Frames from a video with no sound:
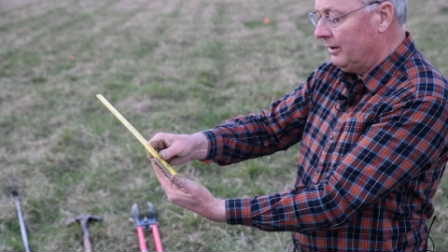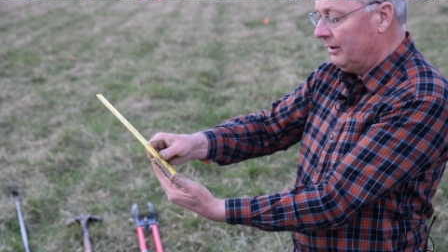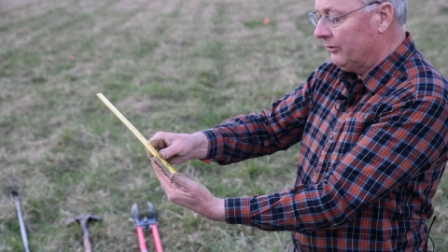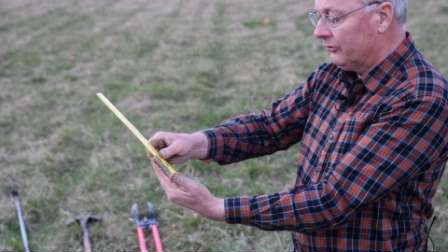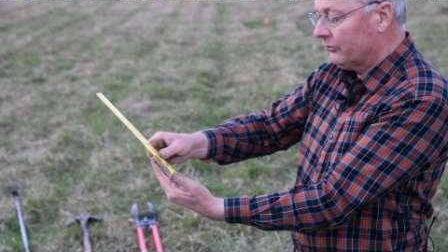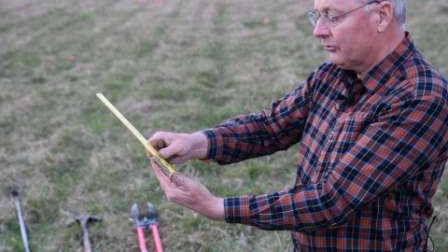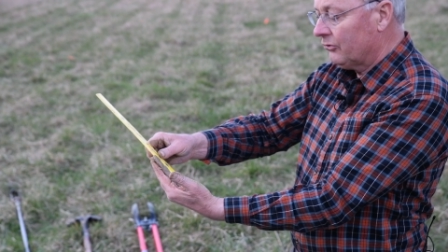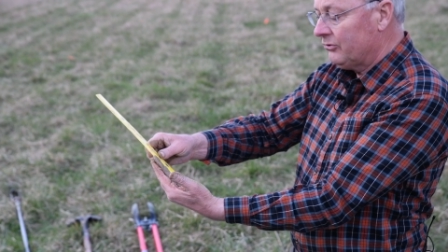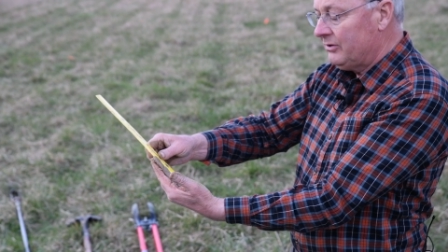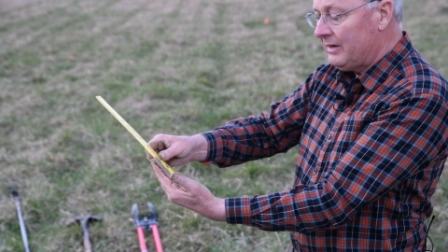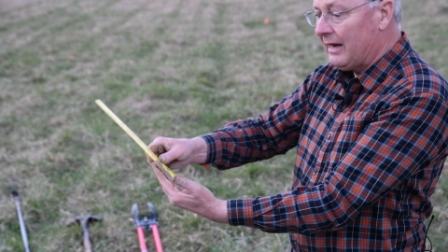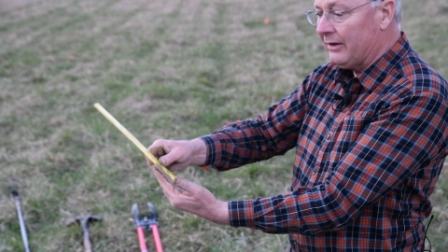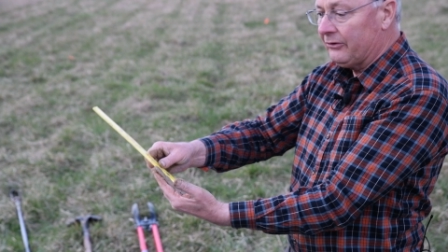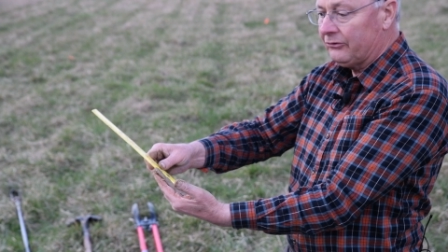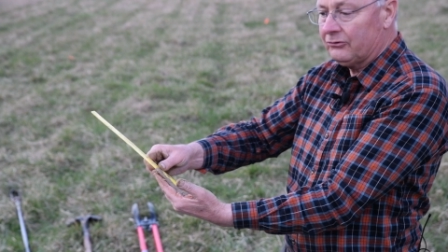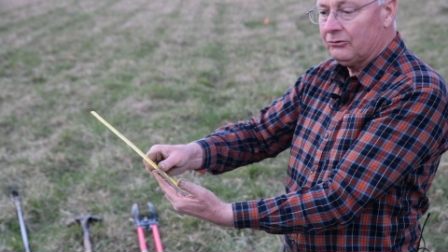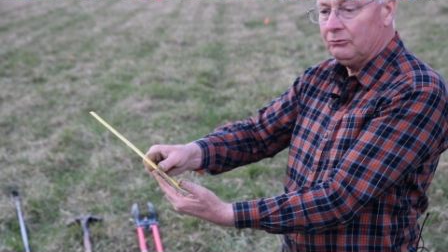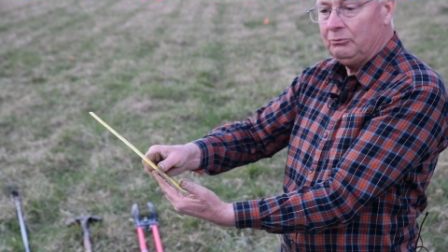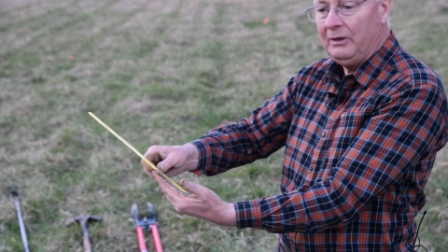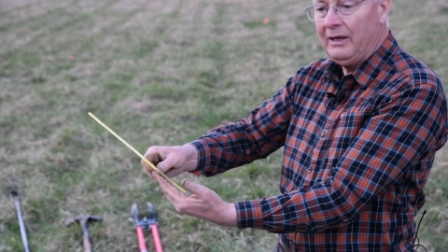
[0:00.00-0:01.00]
So
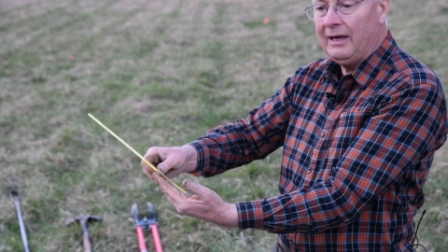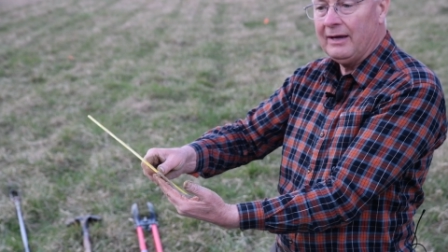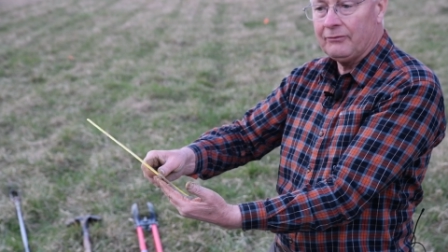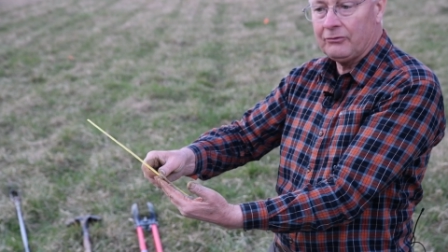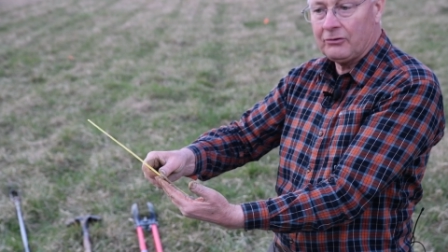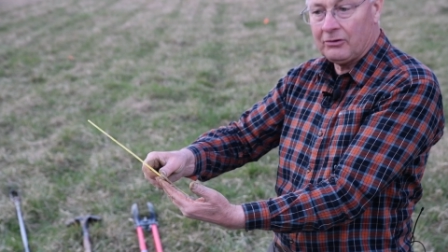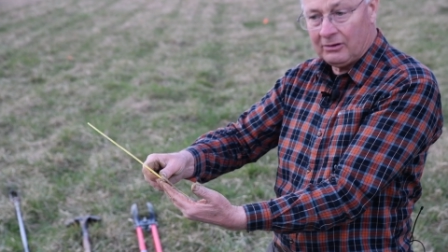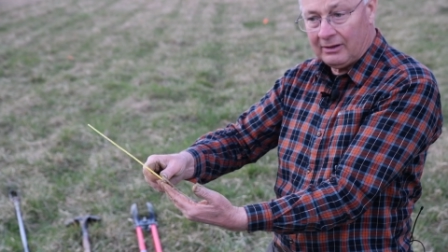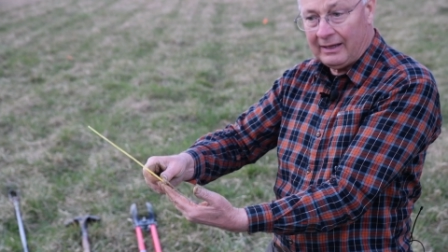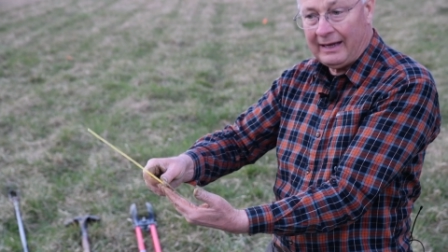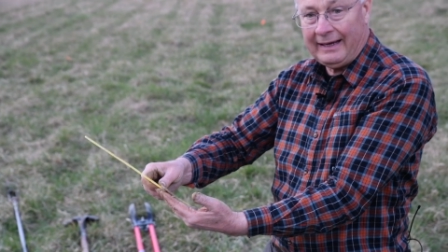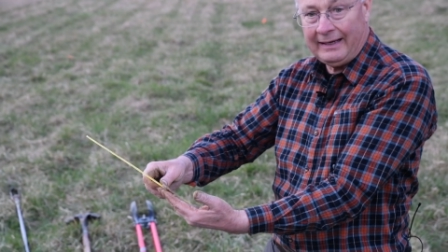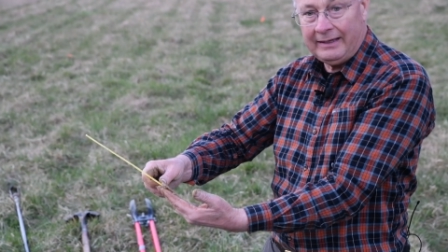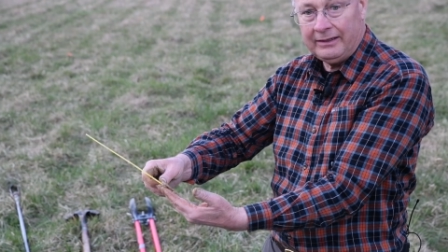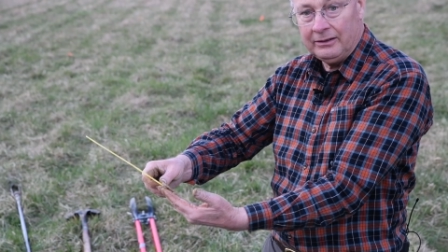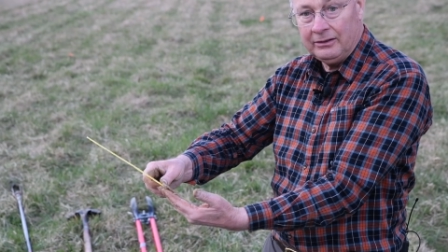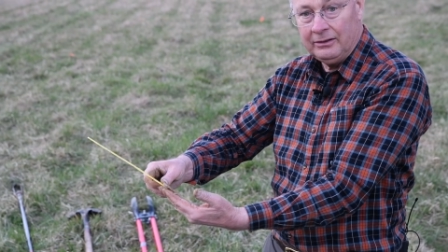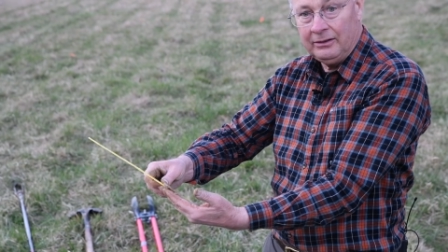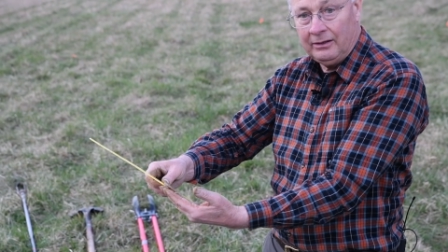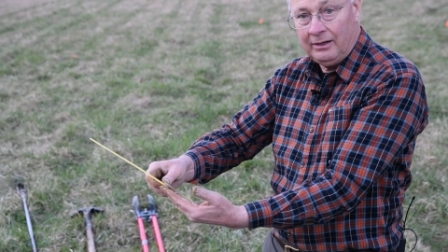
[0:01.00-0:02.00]
yes, we have clay
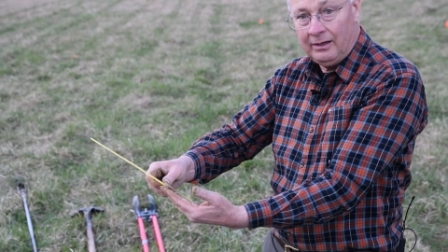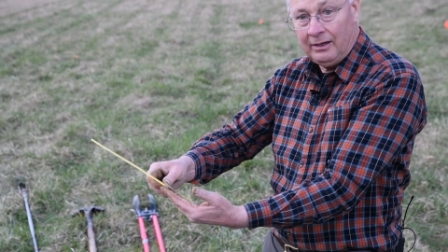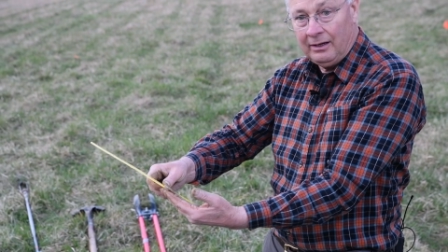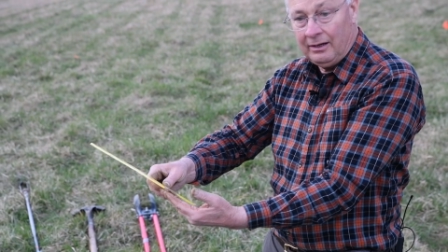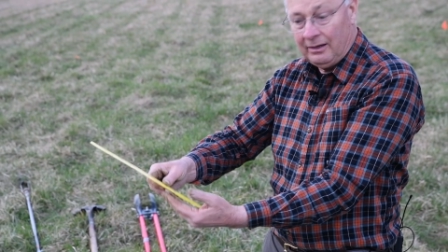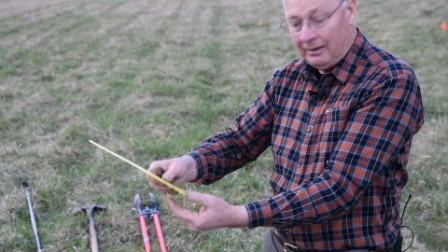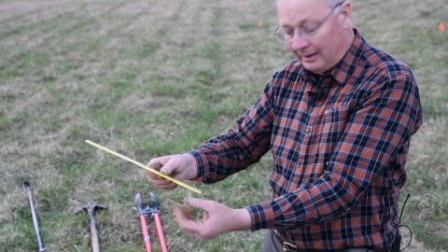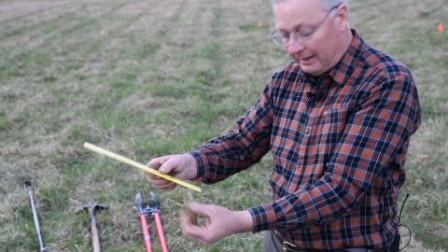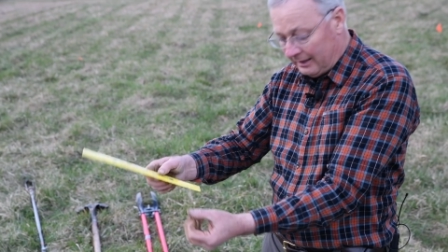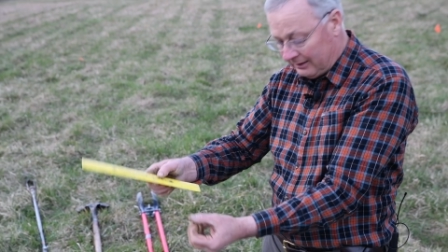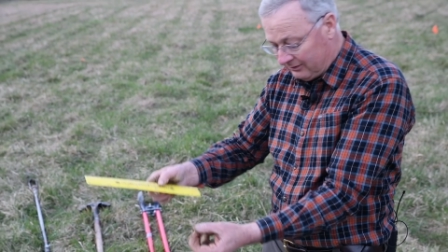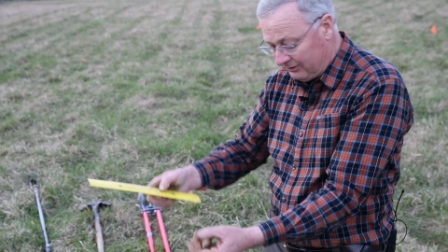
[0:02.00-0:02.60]
at